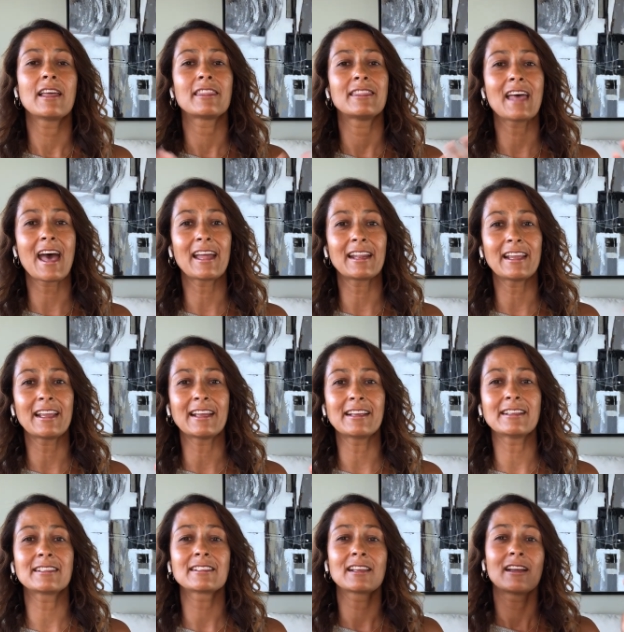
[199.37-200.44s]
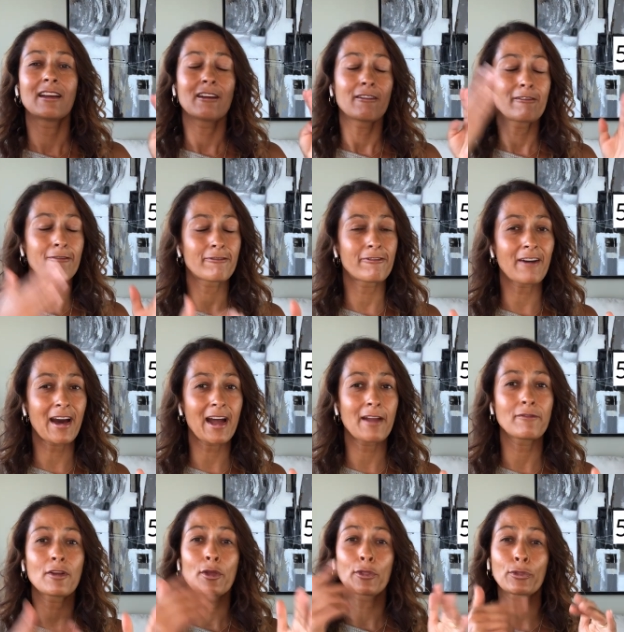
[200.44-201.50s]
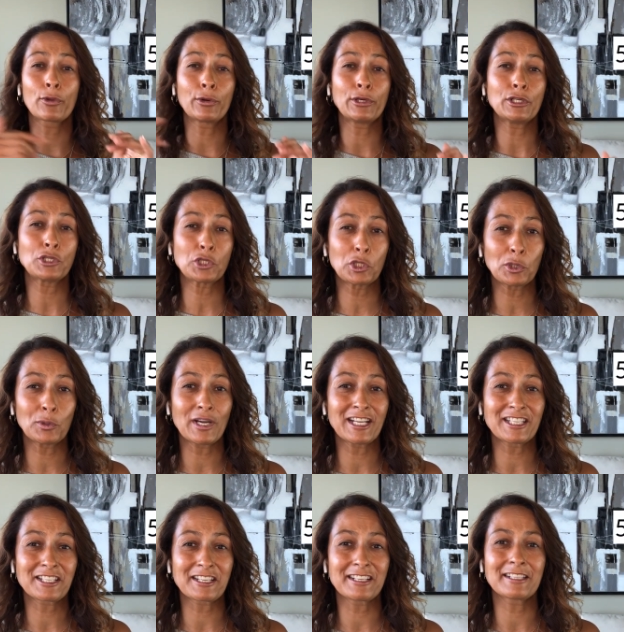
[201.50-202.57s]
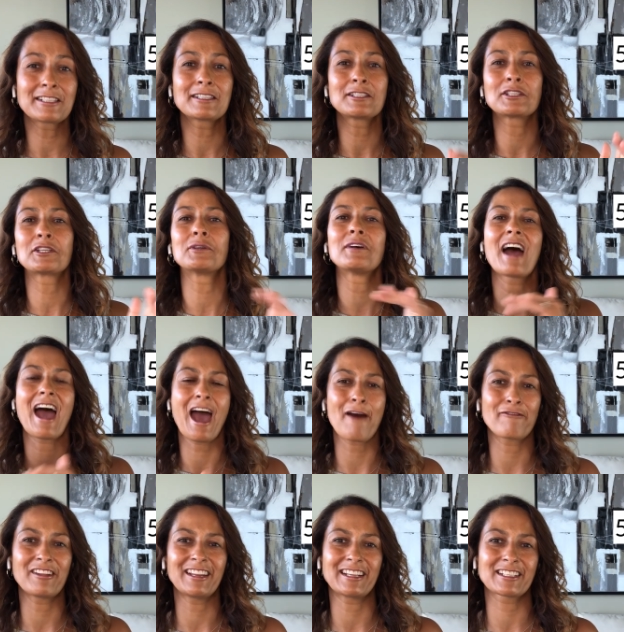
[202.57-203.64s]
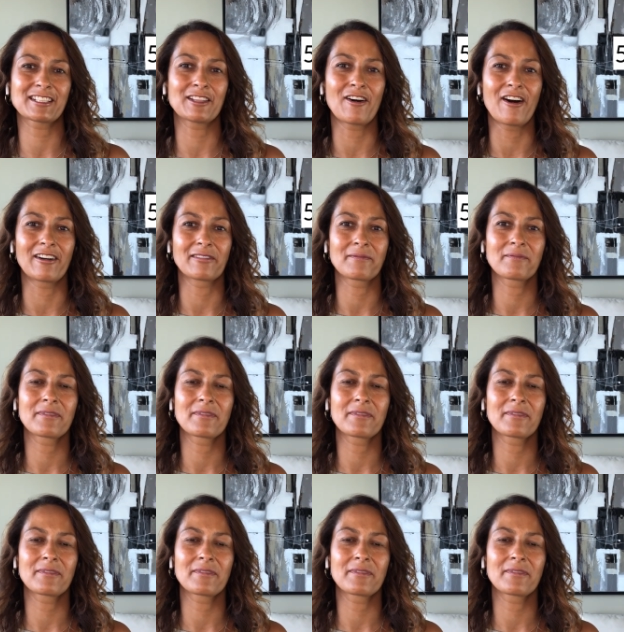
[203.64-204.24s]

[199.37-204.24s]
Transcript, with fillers: That is 532 inches to half an inch long.